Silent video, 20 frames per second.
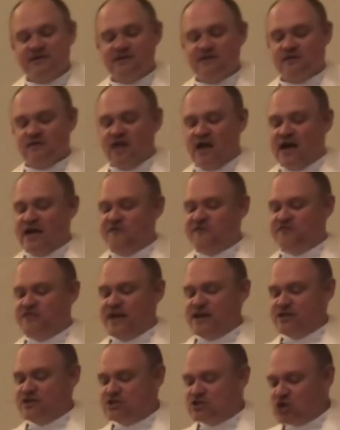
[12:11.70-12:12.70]
life
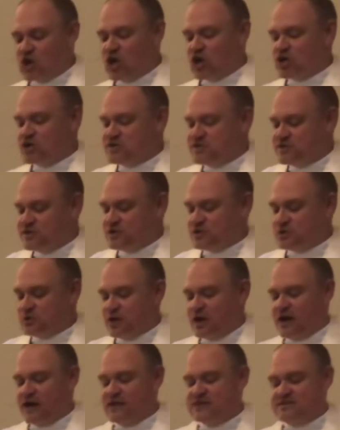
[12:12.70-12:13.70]
that is ours in
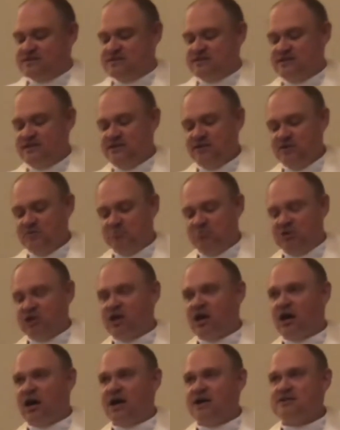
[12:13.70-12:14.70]
Christ
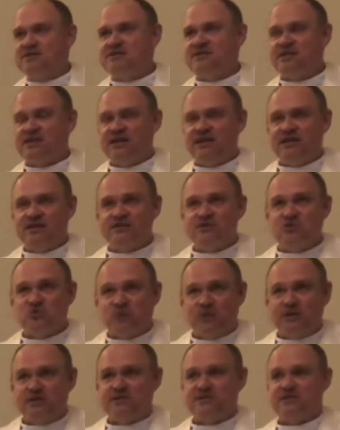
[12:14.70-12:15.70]
because he is
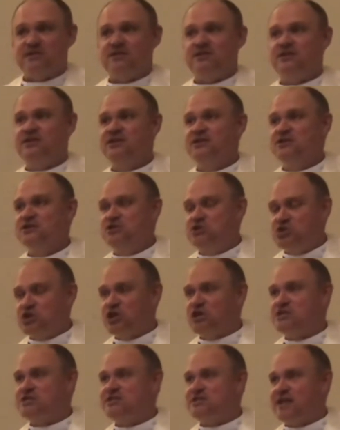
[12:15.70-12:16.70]
risen,
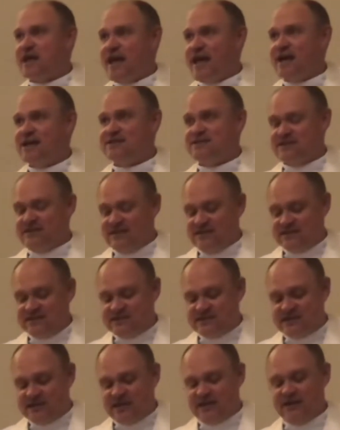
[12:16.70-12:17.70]
just as he
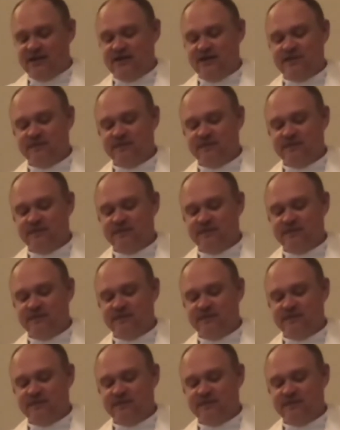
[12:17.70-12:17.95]
said.